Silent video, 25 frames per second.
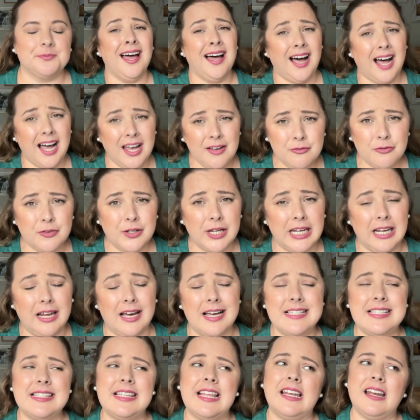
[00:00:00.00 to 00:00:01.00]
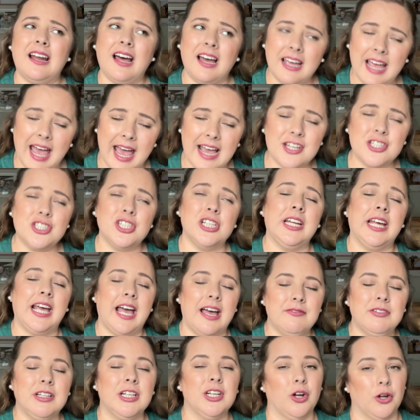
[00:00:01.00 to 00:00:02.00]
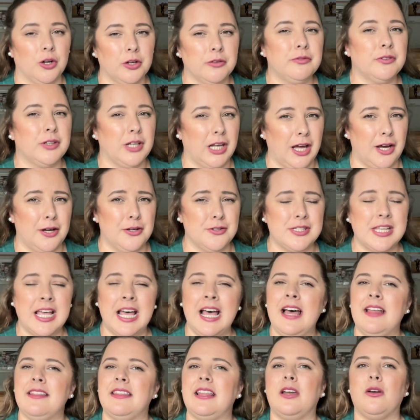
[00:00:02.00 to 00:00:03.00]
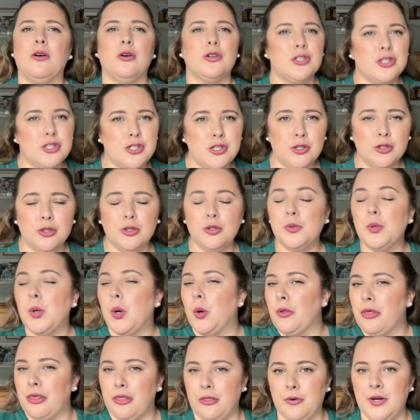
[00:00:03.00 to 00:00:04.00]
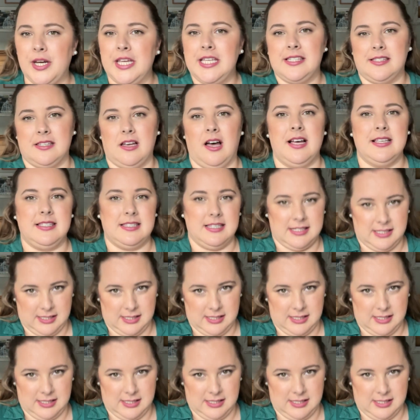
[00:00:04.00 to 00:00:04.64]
I've realized that I actually have a lot of clothes that are 2 or 3 sizes